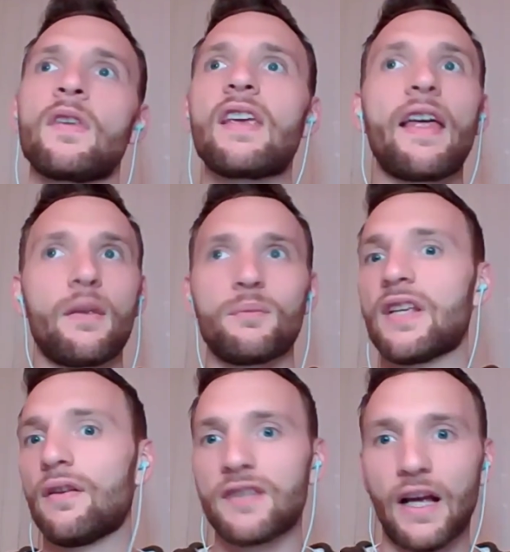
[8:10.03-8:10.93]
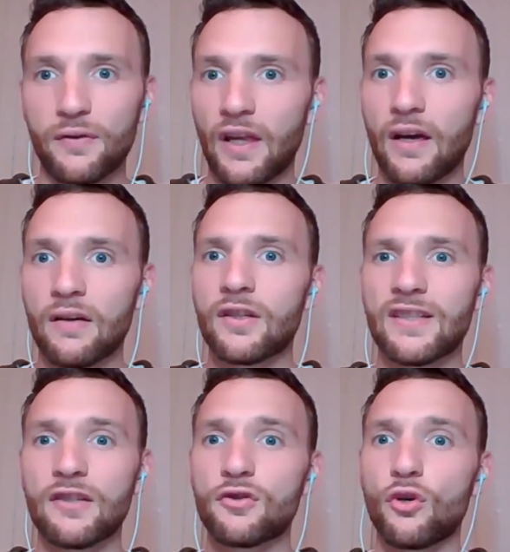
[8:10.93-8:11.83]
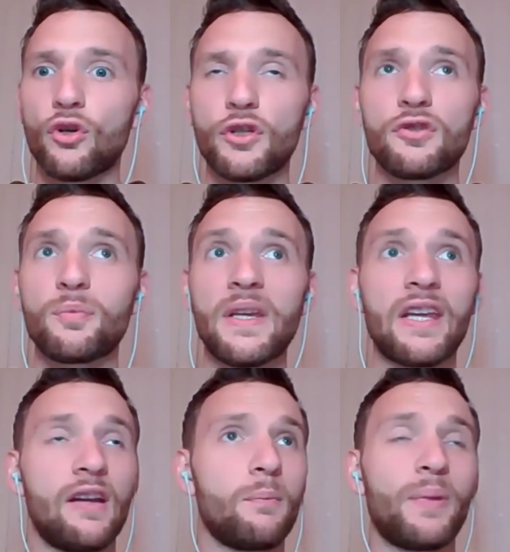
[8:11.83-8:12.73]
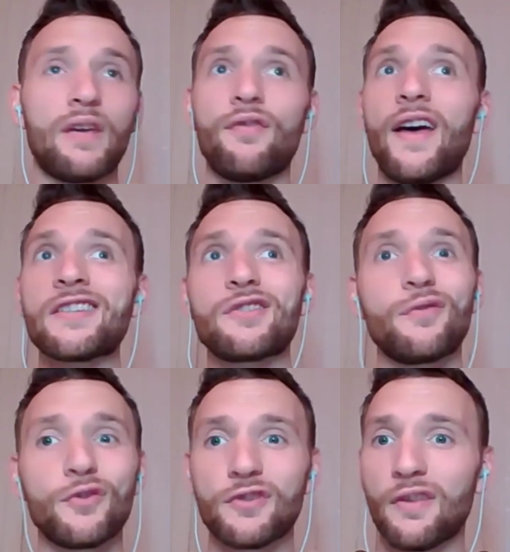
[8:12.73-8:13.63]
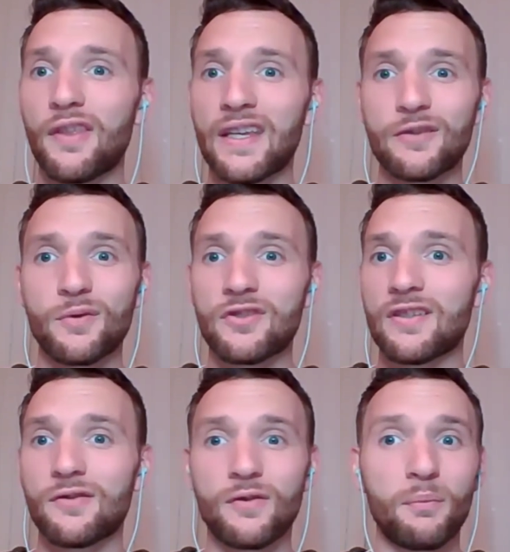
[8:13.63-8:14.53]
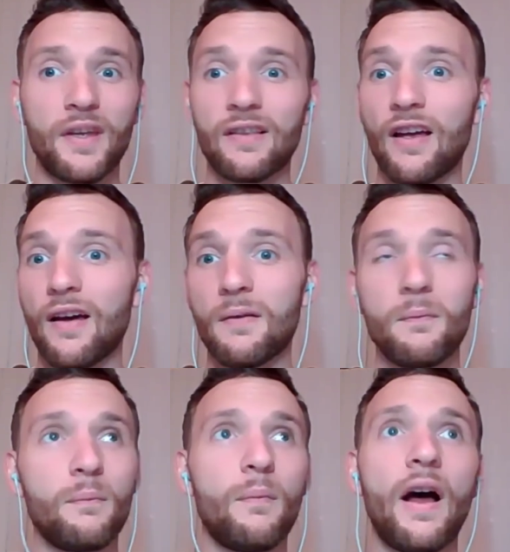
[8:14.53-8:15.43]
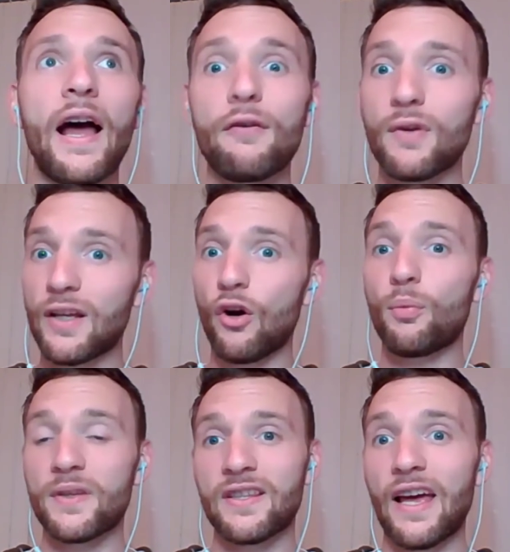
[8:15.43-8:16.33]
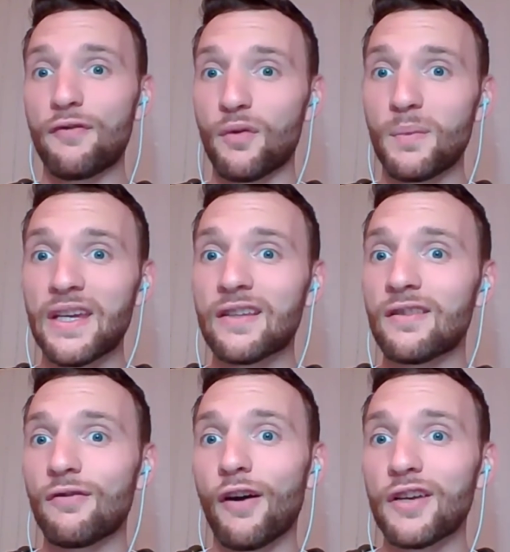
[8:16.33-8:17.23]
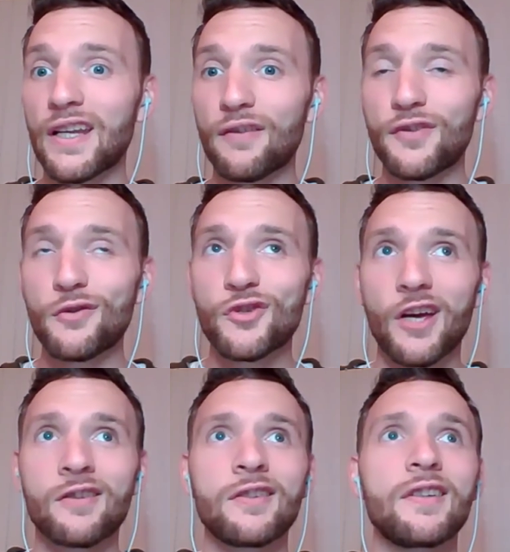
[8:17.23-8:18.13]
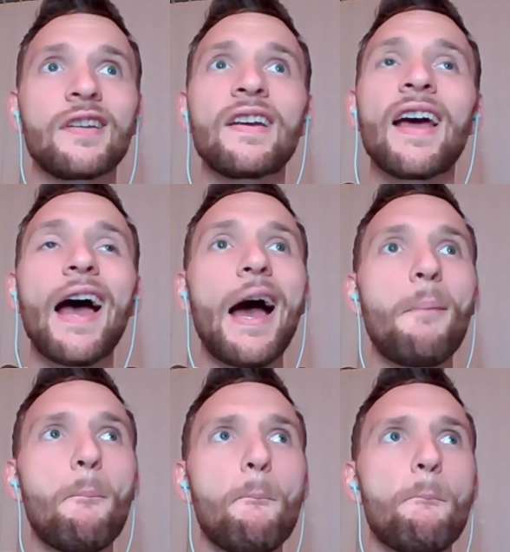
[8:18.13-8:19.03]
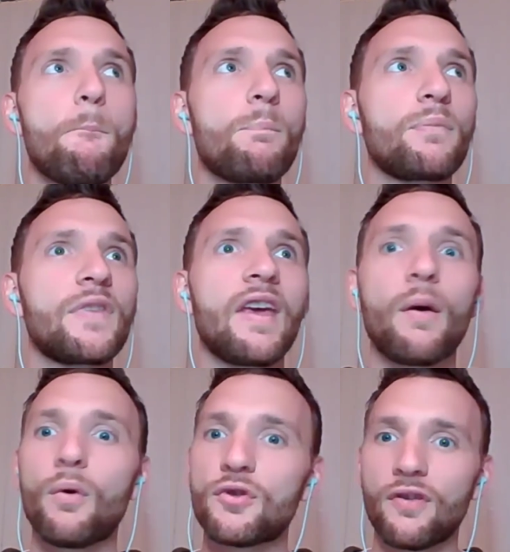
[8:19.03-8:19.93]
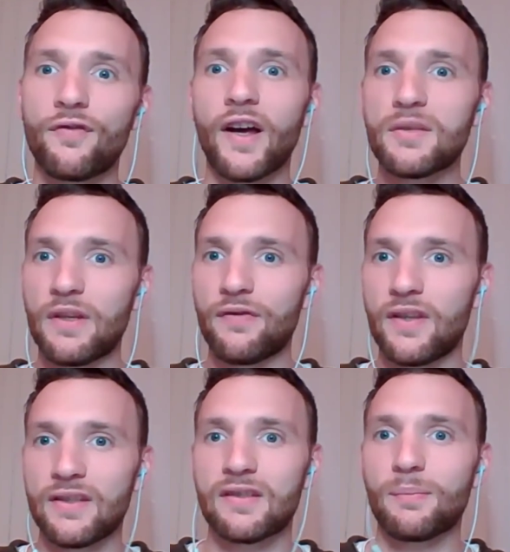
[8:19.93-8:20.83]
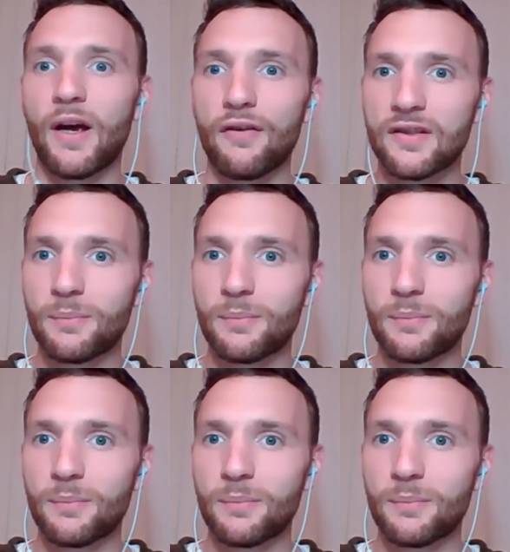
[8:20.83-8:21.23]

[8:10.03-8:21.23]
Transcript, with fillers: get themselves out there? Because I saw you speaking at big festivals and things, which is something that I really hope is there for me in the very near future. What would your advice be for these aspiring